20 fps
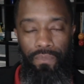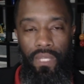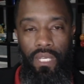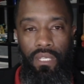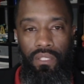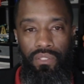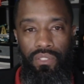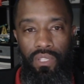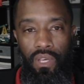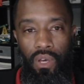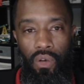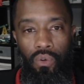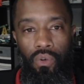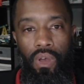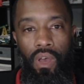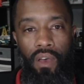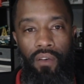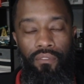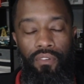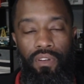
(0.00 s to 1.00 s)
So
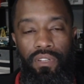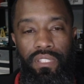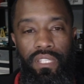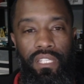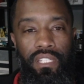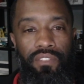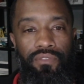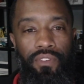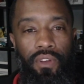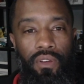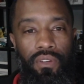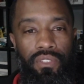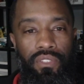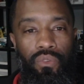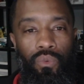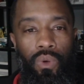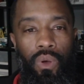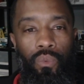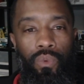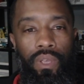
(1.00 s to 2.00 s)
first things first,
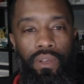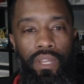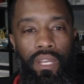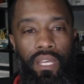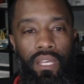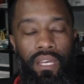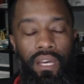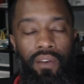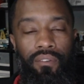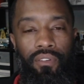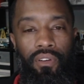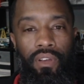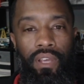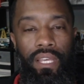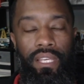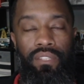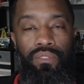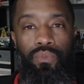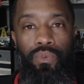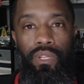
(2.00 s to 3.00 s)
what we are going to cover
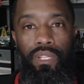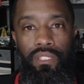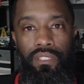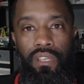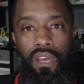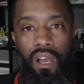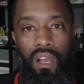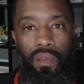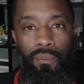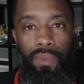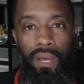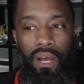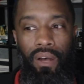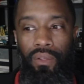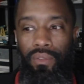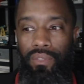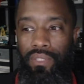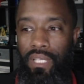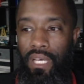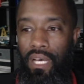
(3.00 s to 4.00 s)
is we're going to talk
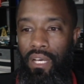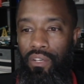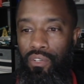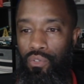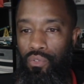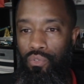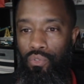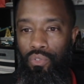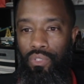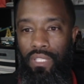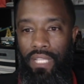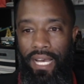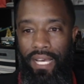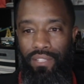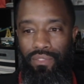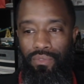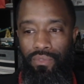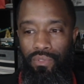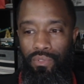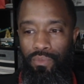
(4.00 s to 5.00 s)
about Google
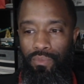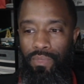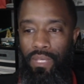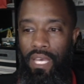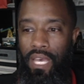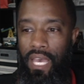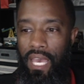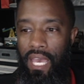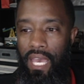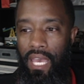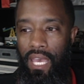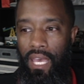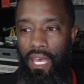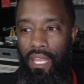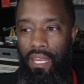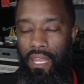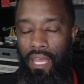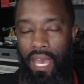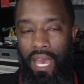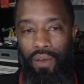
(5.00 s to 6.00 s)
Classroom
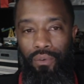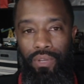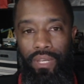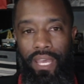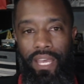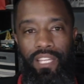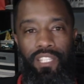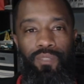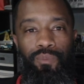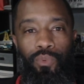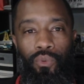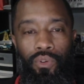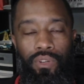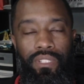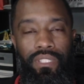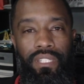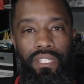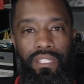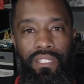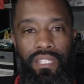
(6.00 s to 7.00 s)
and how it
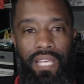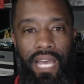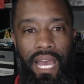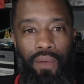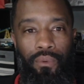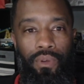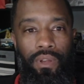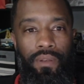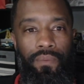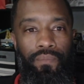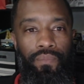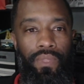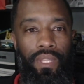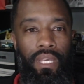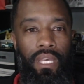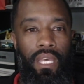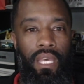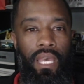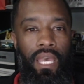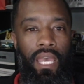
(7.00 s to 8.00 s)
exports to Skyward,
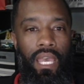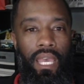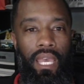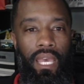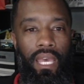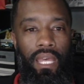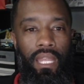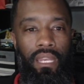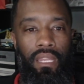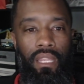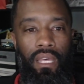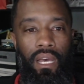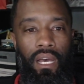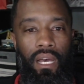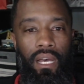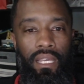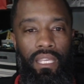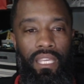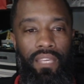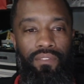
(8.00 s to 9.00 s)

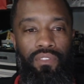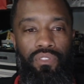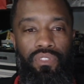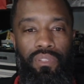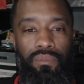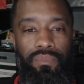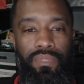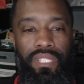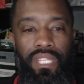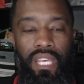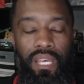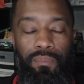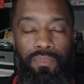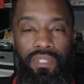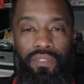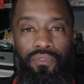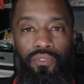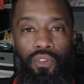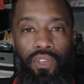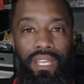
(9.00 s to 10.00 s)
and give you some
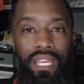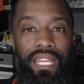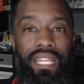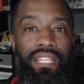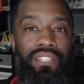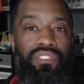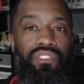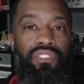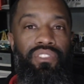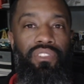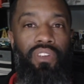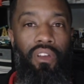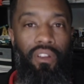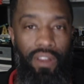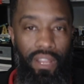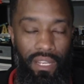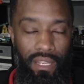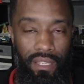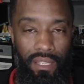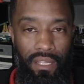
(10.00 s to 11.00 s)
tips for getting
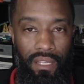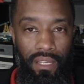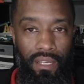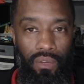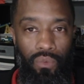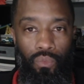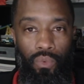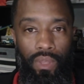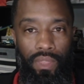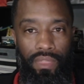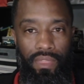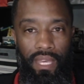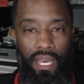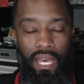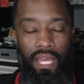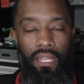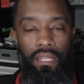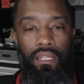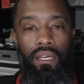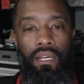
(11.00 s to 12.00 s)
started with
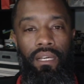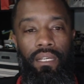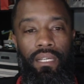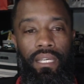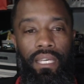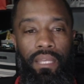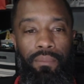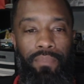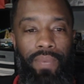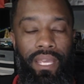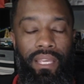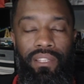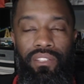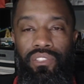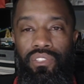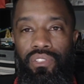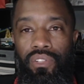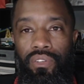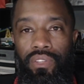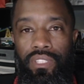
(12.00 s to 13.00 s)
that and
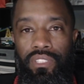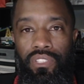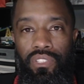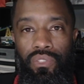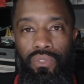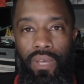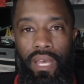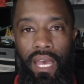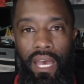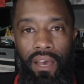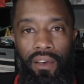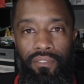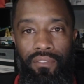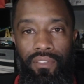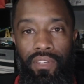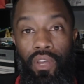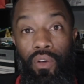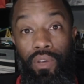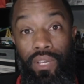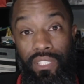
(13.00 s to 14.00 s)
making sure that you have
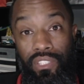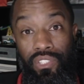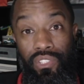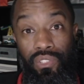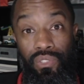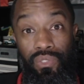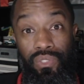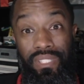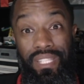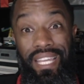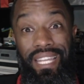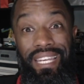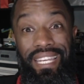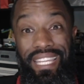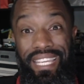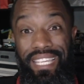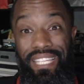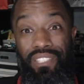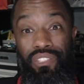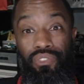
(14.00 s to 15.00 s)
no issues that
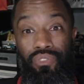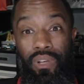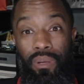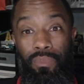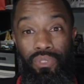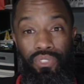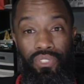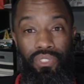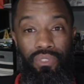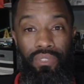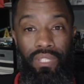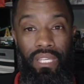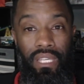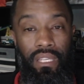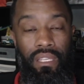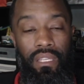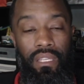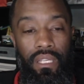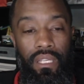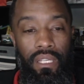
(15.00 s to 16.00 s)
need
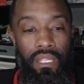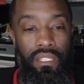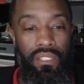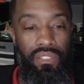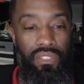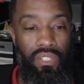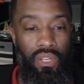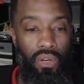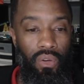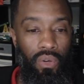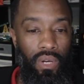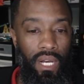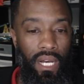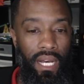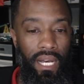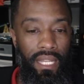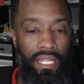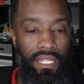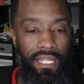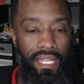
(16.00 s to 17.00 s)
troubleshooting.
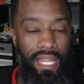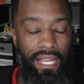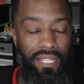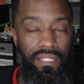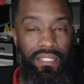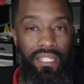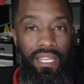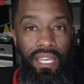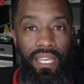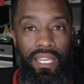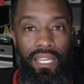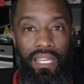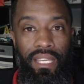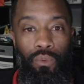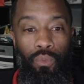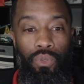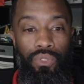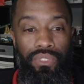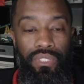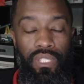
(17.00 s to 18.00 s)
So next
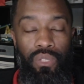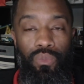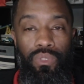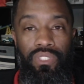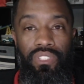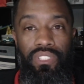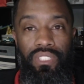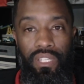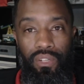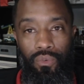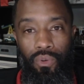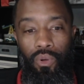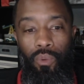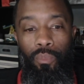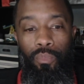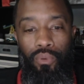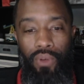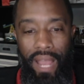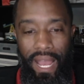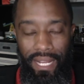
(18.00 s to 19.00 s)
thing, we'll deal with general
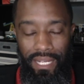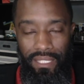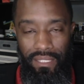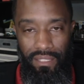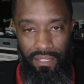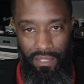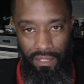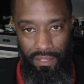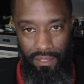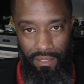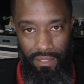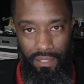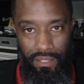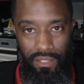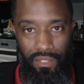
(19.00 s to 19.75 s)
practices.